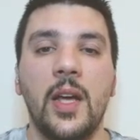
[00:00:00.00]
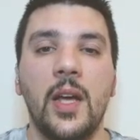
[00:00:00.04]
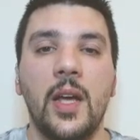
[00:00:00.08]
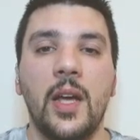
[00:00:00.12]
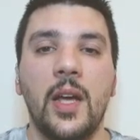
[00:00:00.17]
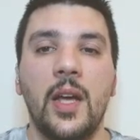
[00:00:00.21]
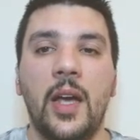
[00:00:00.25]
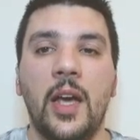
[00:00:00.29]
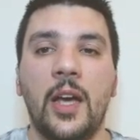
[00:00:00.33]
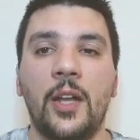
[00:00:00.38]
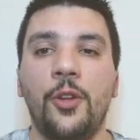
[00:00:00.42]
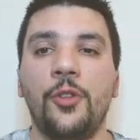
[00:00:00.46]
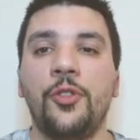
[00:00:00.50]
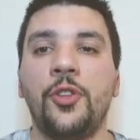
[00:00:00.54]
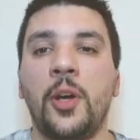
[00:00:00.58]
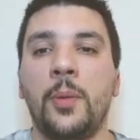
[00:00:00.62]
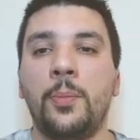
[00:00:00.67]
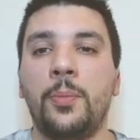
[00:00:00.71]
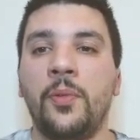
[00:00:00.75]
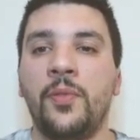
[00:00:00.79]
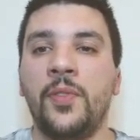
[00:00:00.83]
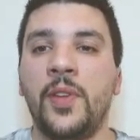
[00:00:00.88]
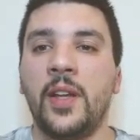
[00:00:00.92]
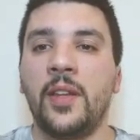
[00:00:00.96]
And on
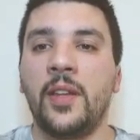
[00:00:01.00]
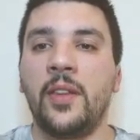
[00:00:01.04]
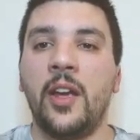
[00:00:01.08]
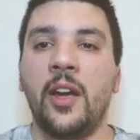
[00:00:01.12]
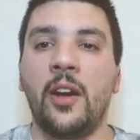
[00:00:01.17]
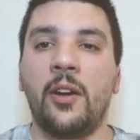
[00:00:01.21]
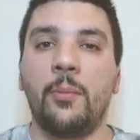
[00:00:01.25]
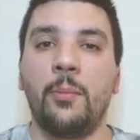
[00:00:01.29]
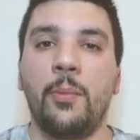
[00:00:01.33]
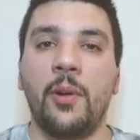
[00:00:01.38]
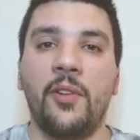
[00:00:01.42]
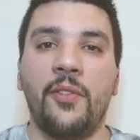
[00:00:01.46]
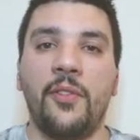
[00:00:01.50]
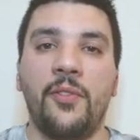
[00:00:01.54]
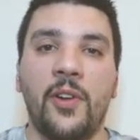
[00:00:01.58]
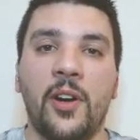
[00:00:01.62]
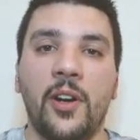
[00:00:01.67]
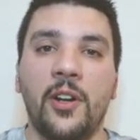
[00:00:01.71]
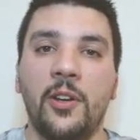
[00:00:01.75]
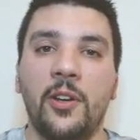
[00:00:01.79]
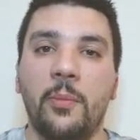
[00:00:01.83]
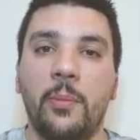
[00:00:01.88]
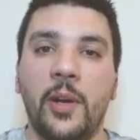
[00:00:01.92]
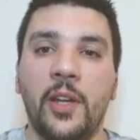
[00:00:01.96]
top of that, they are by
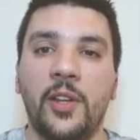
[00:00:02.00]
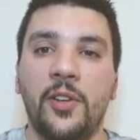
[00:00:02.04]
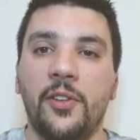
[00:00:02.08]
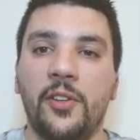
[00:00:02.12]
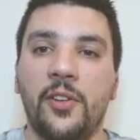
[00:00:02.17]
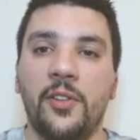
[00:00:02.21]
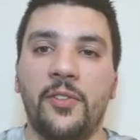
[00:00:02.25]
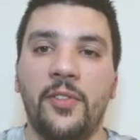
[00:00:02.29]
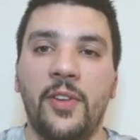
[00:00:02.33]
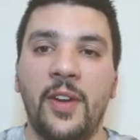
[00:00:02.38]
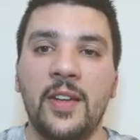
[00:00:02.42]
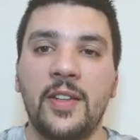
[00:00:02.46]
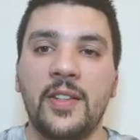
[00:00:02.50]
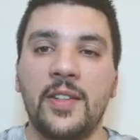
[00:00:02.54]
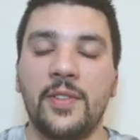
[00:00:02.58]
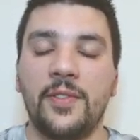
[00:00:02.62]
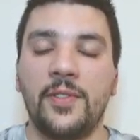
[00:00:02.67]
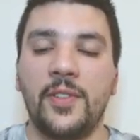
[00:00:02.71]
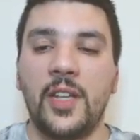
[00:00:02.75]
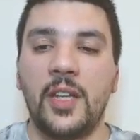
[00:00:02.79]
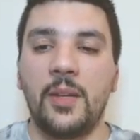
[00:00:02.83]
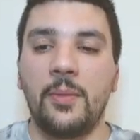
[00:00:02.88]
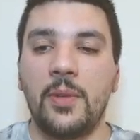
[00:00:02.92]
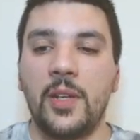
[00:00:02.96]
far the better defensive
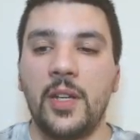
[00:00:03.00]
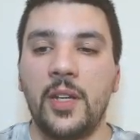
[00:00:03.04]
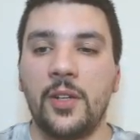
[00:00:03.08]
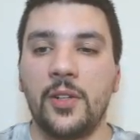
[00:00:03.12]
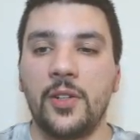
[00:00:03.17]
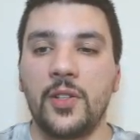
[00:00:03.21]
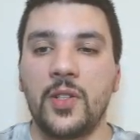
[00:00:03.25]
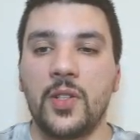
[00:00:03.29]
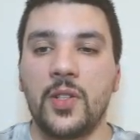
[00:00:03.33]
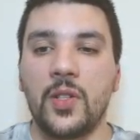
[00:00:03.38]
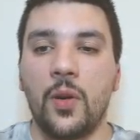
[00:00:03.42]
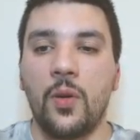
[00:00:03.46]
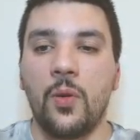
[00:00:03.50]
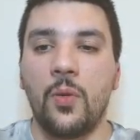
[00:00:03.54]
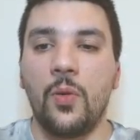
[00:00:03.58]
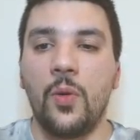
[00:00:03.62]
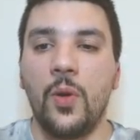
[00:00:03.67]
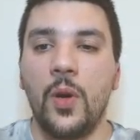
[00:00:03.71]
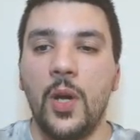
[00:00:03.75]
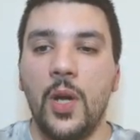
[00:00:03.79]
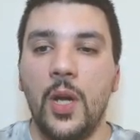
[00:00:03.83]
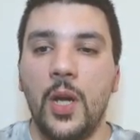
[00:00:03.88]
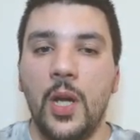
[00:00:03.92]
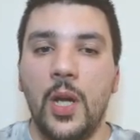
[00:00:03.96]
team here. So
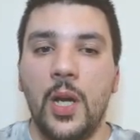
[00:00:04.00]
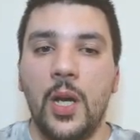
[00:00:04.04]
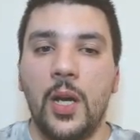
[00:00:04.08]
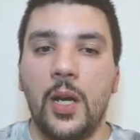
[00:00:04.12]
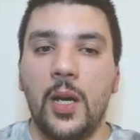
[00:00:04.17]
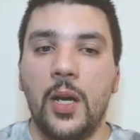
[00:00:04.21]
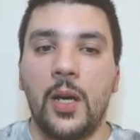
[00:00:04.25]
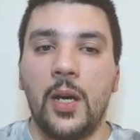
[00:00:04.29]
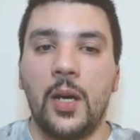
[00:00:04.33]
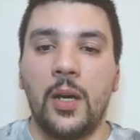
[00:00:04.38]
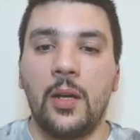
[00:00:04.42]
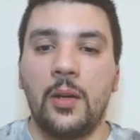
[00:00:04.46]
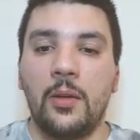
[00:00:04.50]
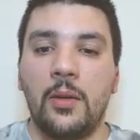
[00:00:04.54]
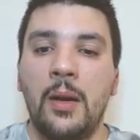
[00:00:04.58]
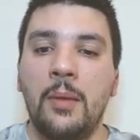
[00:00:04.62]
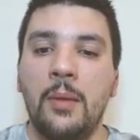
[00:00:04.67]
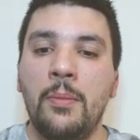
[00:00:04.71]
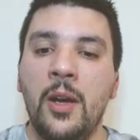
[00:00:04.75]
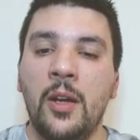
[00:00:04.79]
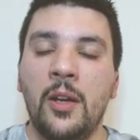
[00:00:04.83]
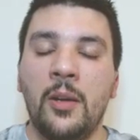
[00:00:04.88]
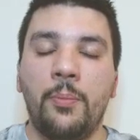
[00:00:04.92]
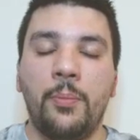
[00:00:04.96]
uh, I'm
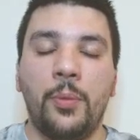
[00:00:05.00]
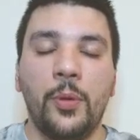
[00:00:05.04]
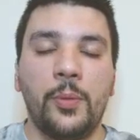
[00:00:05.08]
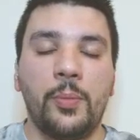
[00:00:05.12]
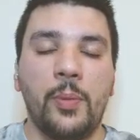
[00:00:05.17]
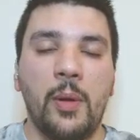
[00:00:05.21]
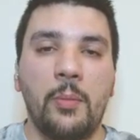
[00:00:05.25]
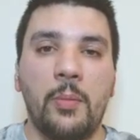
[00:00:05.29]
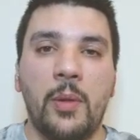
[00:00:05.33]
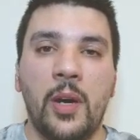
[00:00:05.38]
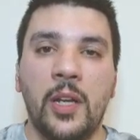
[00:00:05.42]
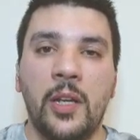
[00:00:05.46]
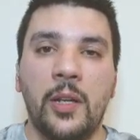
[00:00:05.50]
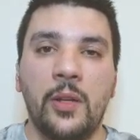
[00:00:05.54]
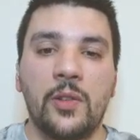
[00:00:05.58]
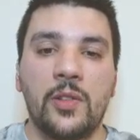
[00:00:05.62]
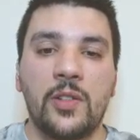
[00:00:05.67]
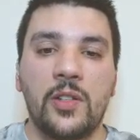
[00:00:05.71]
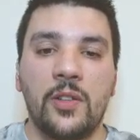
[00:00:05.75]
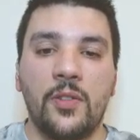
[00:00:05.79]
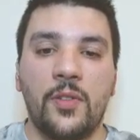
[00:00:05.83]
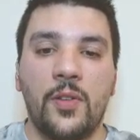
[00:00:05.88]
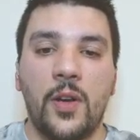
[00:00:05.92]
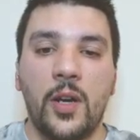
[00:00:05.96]
going to put my money on
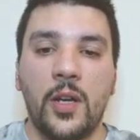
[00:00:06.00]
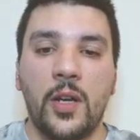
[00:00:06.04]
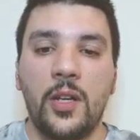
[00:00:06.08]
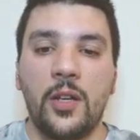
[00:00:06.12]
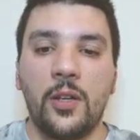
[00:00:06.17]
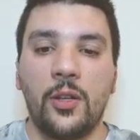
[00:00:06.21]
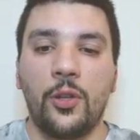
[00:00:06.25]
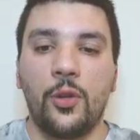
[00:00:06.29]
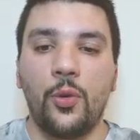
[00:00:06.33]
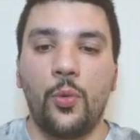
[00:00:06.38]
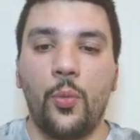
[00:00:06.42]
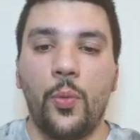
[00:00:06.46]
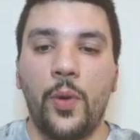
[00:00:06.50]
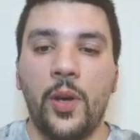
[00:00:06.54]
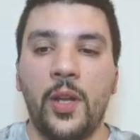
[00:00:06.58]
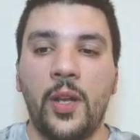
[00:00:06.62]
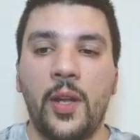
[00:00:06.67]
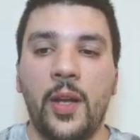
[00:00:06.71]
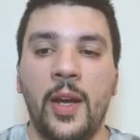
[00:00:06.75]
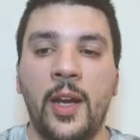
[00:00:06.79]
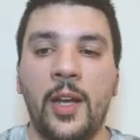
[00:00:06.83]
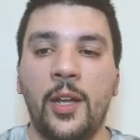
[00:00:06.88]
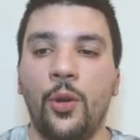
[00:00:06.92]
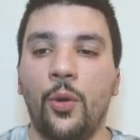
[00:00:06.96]
Slovakia to win
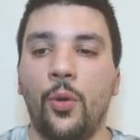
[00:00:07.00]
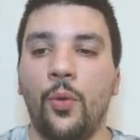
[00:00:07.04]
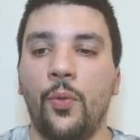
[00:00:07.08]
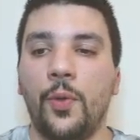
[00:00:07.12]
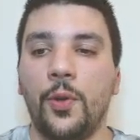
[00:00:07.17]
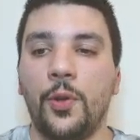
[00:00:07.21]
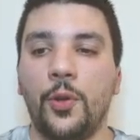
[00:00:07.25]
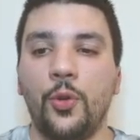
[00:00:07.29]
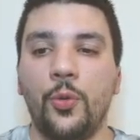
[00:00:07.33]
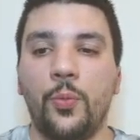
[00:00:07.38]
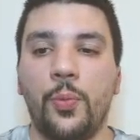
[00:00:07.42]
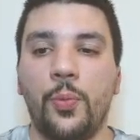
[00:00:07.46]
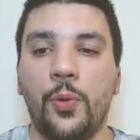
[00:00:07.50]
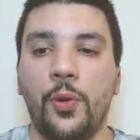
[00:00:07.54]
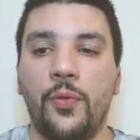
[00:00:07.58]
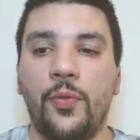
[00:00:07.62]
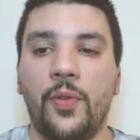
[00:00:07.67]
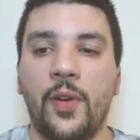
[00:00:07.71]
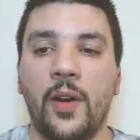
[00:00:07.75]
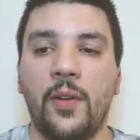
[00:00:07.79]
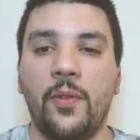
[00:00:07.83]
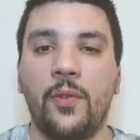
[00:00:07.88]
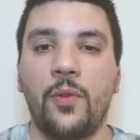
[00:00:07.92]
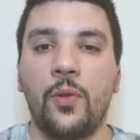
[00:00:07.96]
and over two point
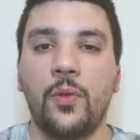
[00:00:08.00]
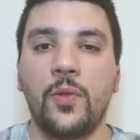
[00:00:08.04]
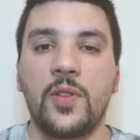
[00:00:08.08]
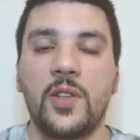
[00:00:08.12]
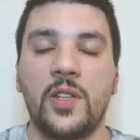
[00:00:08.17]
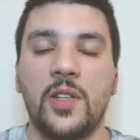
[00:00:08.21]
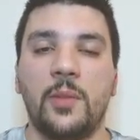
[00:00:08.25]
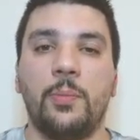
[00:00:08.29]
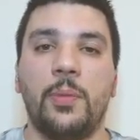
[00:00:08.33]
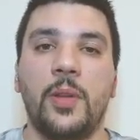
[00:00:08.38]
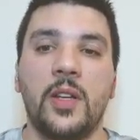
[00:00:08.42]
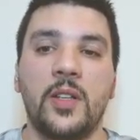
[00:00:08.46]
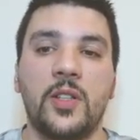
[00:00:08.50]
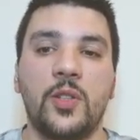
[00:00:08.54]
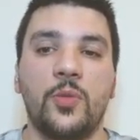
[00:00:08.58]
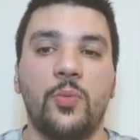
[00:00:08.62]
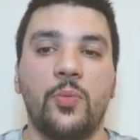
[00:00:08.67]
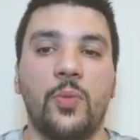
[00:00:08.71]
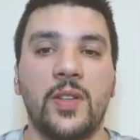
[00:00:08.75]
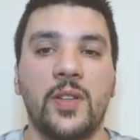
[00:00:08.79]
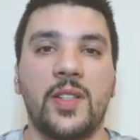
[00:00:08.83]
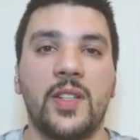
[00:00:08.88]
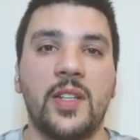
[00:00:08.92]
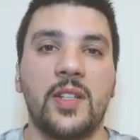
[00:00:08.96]
five goals at plus
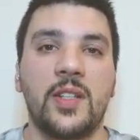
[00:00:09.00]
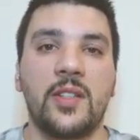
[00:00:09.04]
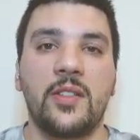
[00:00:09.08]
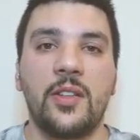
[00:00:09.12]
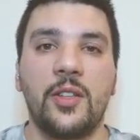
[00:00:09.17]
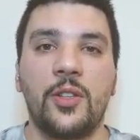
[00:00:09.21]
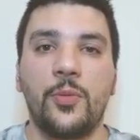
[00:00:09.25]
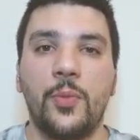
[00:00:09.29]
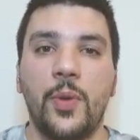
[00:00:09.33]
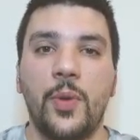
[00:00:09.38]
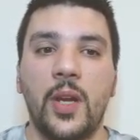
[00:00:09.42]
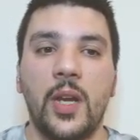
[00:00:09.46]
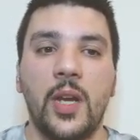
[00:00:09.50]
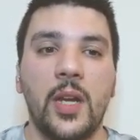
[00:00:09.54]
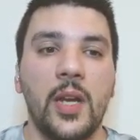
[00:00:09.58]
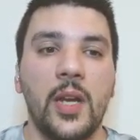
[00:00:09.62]
one sixty-three.